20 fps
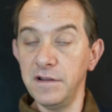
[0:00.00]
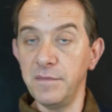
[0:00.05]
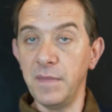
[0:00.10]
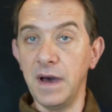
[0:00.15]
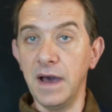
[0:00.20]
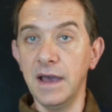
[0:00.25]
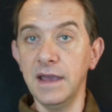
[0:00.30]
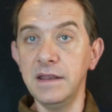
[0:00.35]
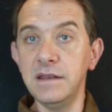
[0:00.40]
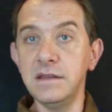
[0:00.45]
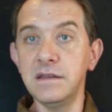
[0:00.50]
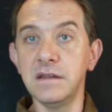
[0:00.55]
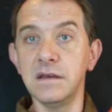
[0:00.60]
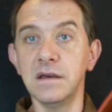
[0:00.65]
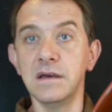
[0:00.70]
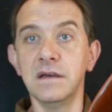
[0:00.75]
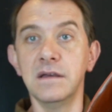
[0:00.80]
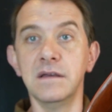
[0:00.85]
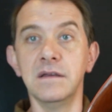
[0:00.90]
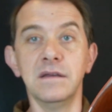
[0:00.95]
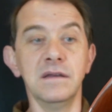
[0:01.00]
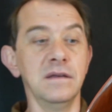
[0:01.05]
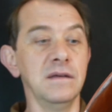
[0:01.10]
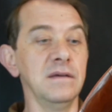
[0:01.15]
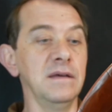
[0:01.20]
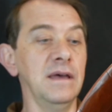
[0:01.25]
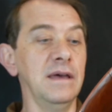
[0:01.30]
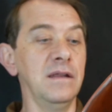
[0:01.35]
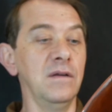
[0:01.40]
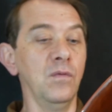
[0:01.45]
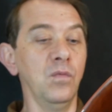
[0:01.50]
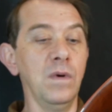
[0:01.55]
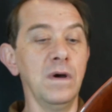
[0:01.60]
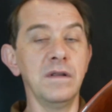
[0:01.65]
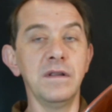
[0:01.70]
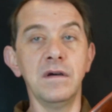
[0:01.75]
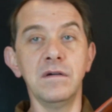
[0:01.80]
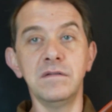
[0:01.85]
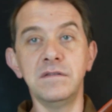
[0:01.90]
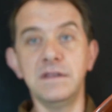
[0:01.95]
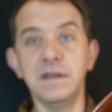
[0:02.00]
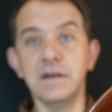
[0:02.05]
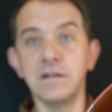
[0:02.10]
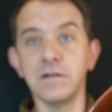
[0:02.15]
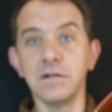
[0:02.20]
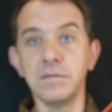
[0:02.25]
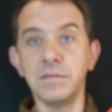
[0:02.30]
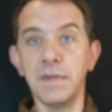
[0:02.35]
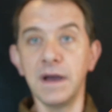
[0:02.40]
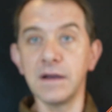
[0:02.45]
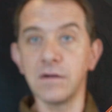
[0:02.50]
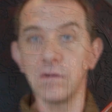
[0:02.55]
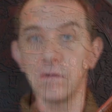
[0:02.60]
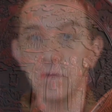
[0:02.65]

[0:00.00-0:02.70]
of mine and a well-known dealer, Michael